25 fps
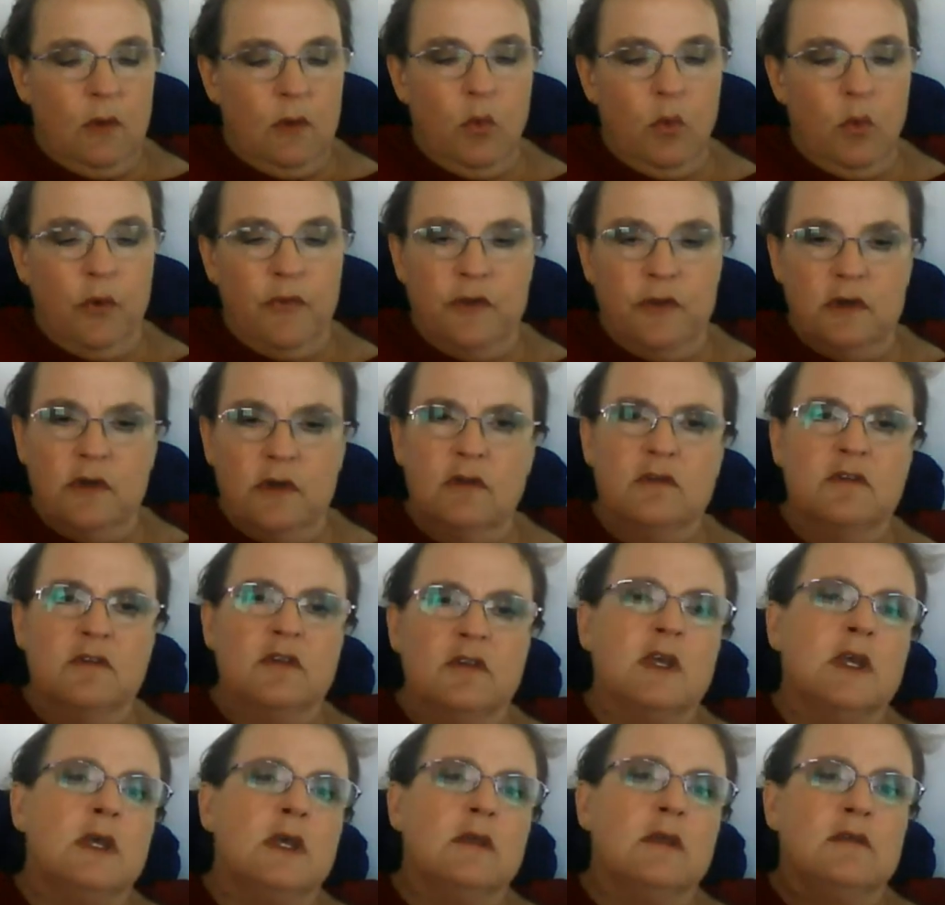with the
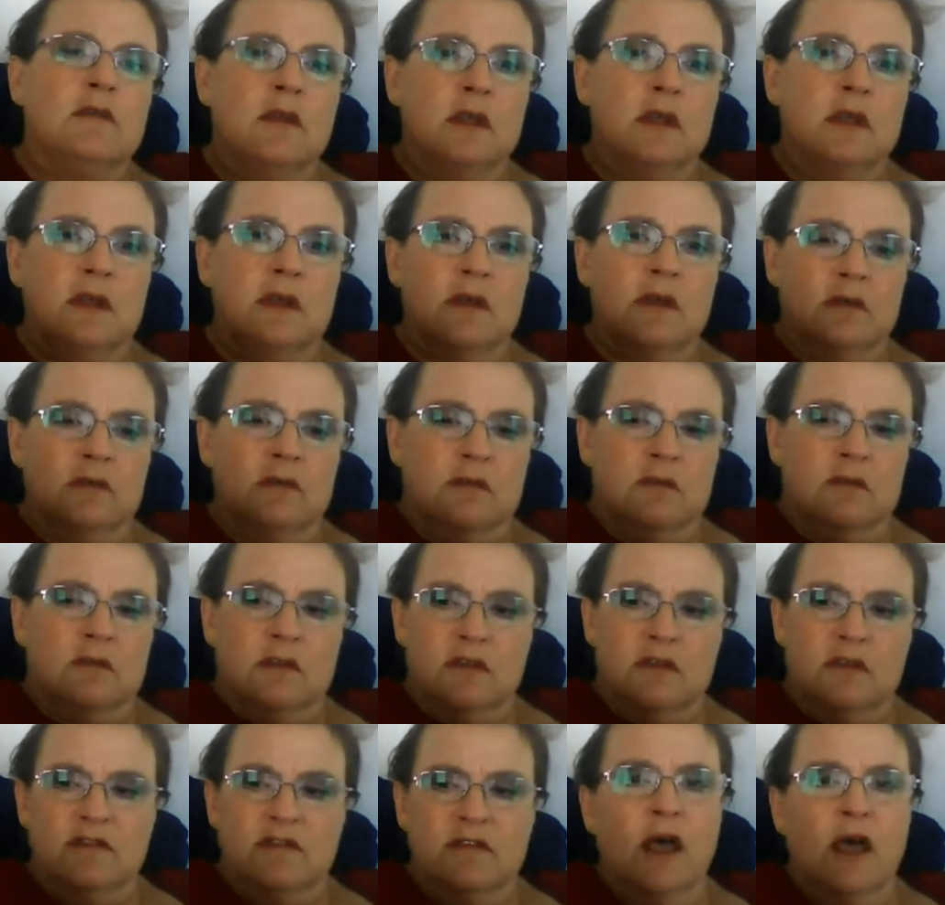disease is
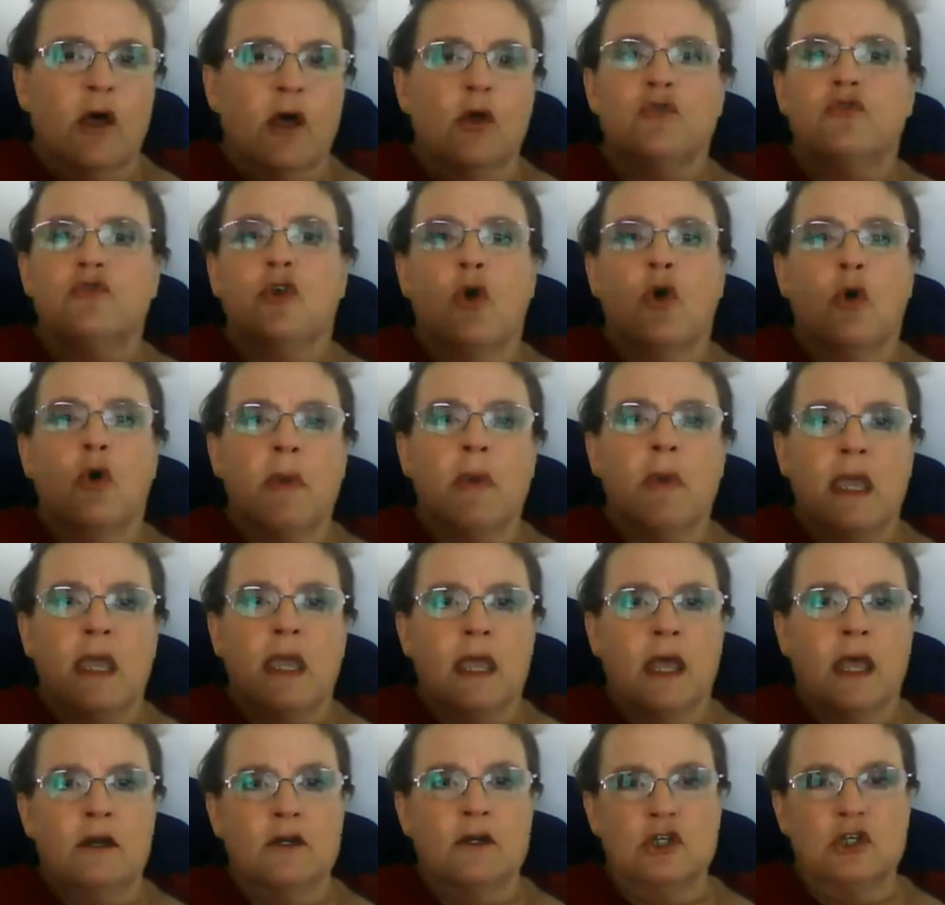the cells don't
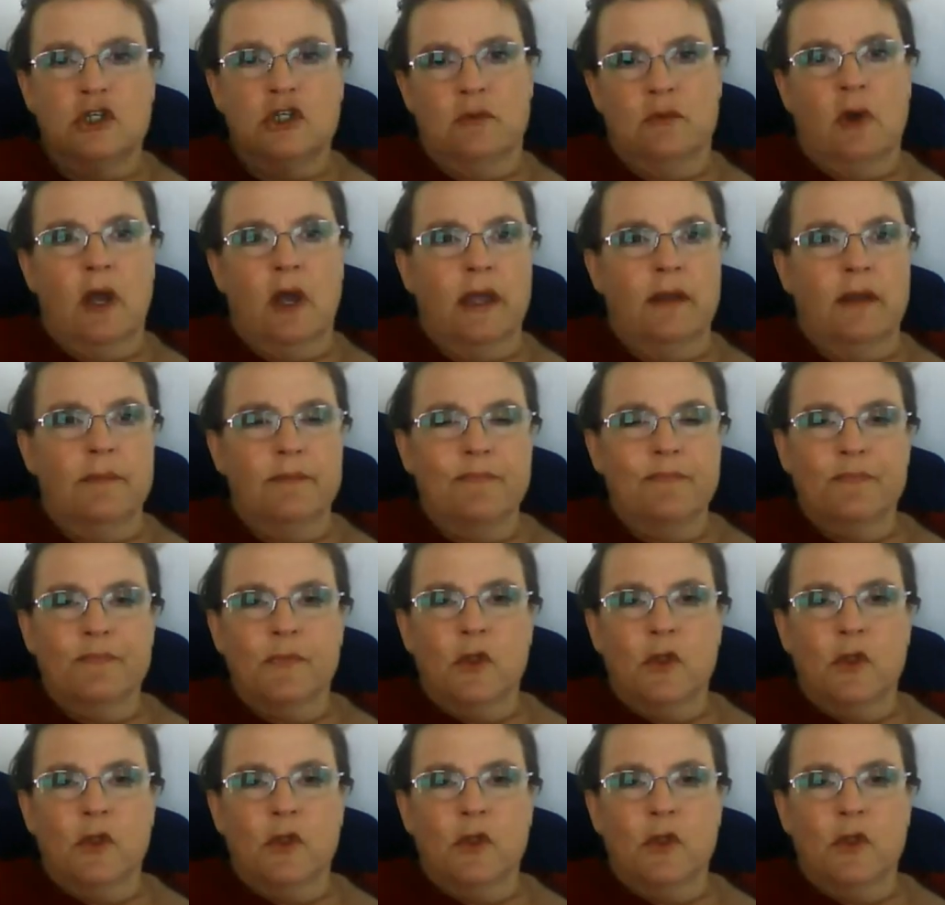make energy right.